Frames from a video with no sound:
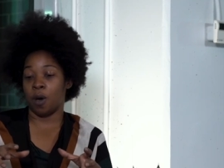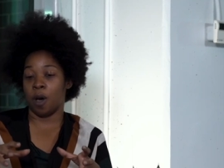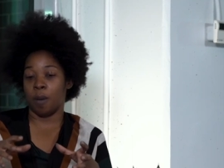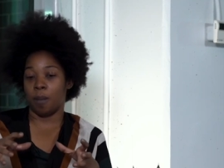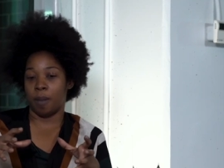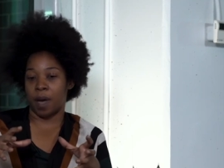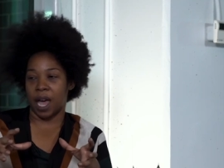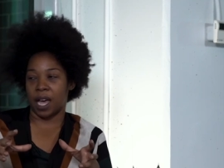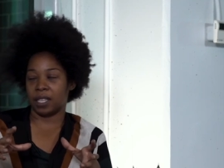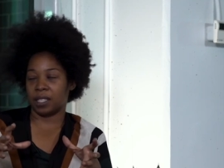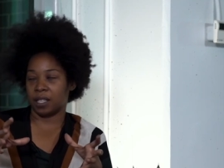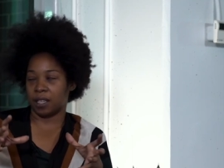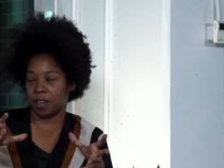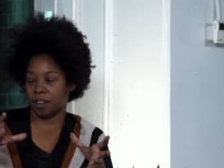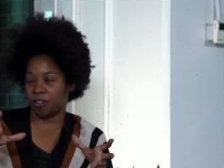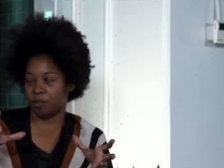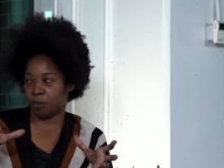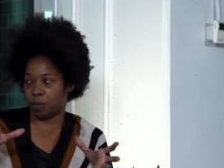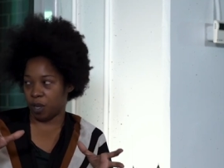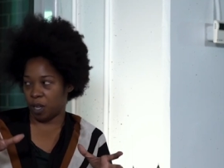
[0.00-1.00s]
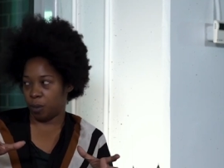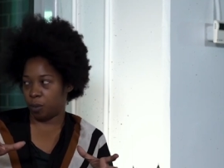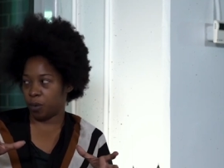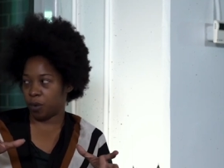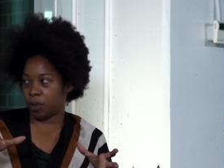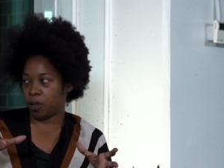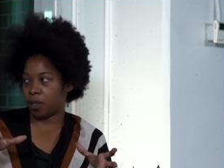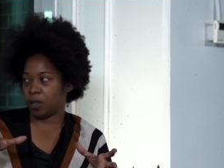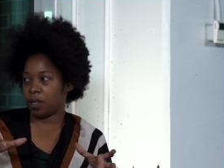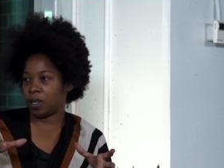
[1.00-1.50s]
amass enough
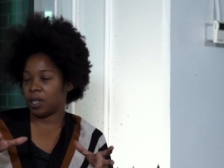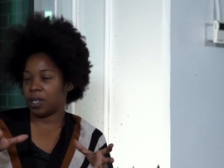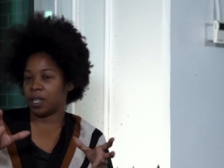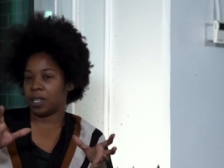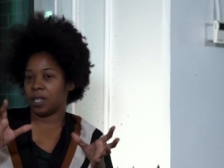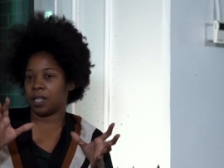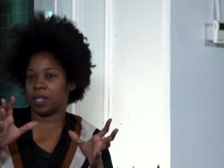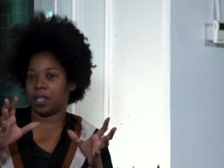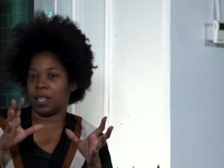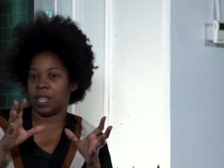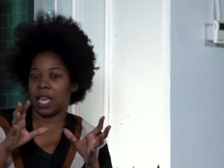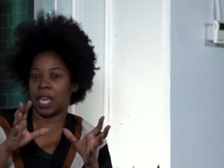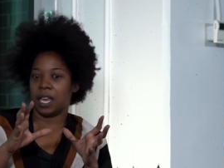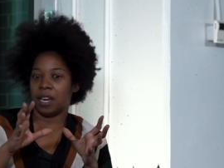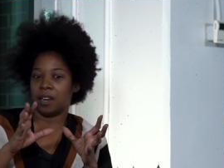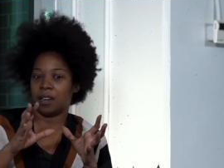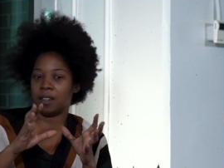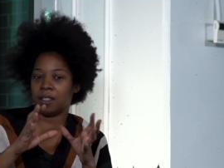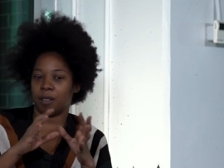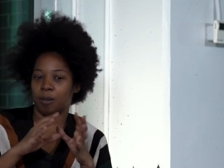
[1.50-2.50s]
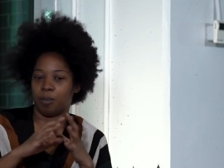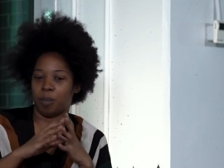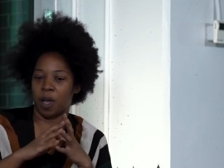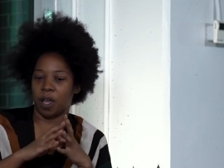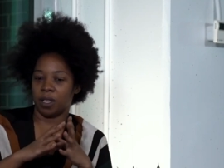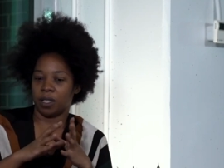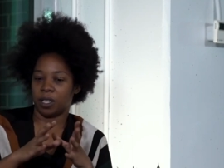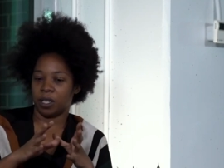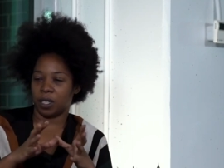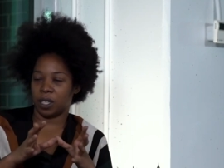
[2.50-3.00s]
people, then the
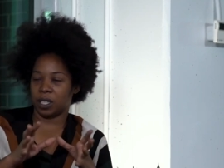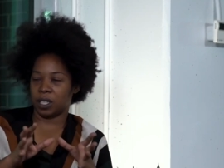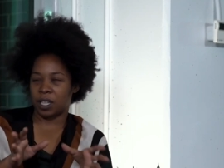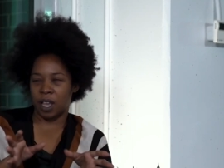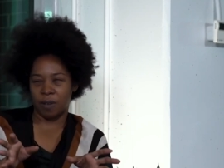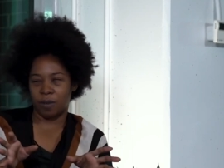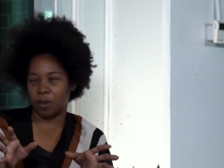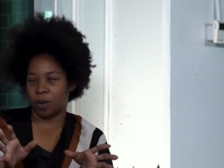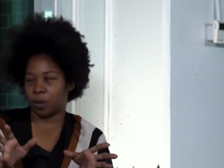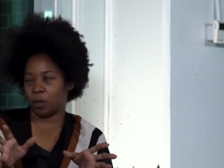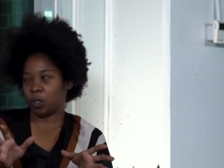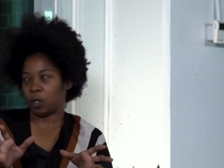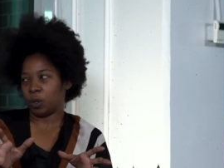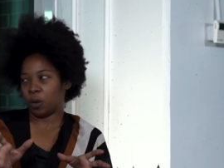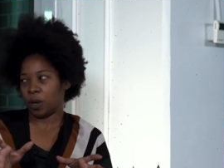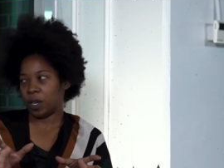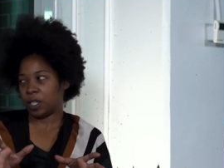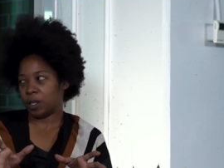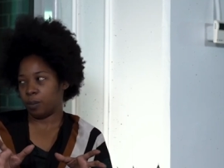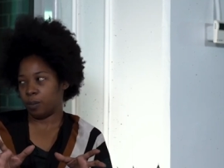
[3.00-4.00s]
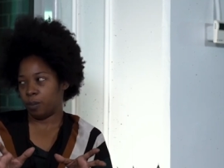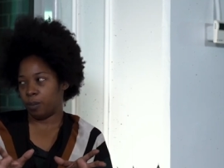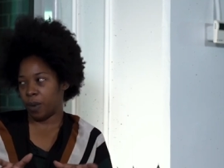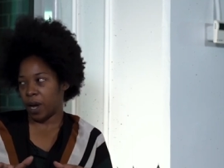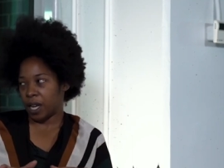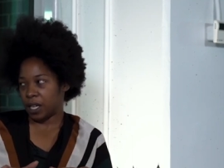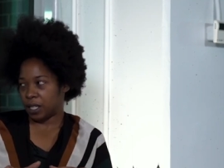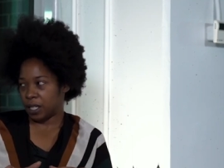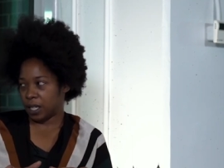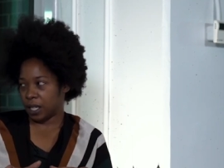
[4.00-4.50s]
politicians have no choice
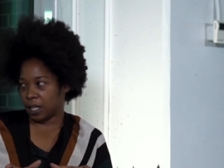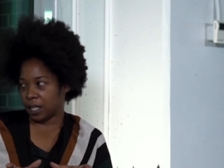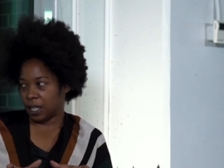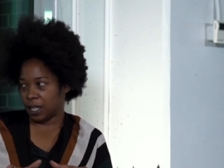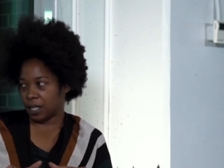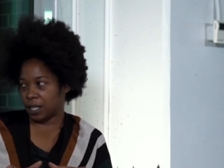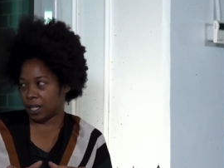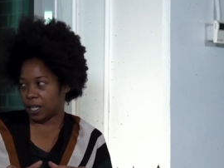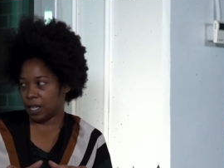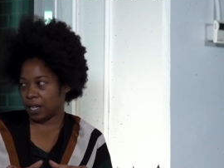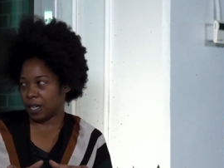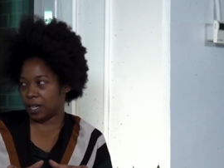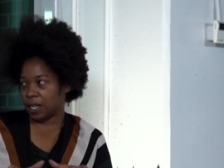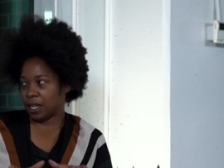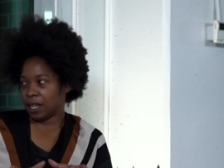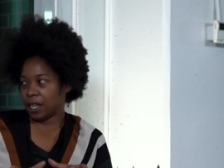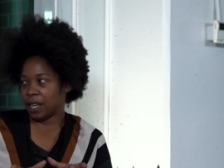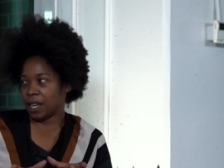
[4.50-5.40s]
but to listen.